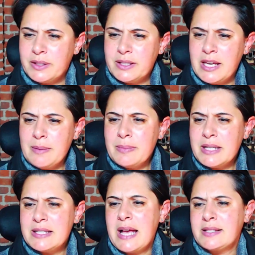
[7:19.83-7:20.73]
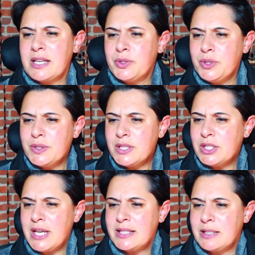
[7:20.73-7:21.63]
Kim is asking, do you
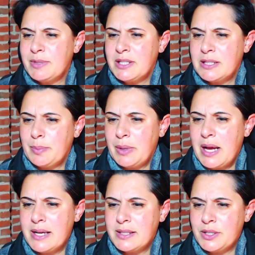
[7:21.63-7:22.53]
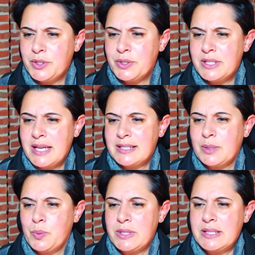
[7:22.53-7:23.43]
suggest limited supplies on your desk
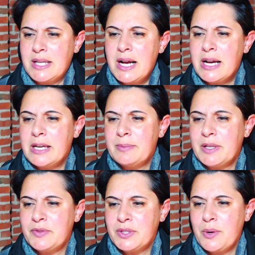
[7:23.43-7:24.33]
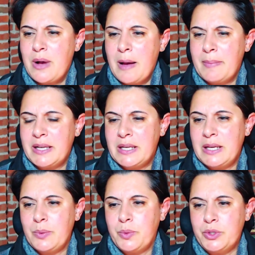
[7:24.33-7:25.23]
at one time? If so, how
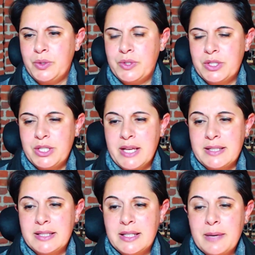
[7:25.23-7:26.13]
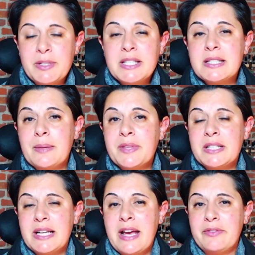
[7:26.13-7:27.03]
many would you suggest? Kim, this is something
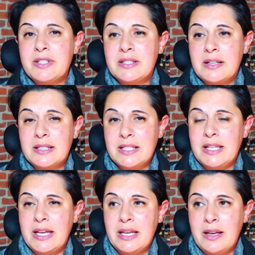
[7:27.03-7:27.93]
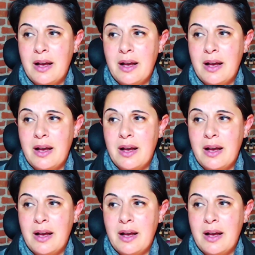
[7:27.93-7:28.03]
that I have discussed in a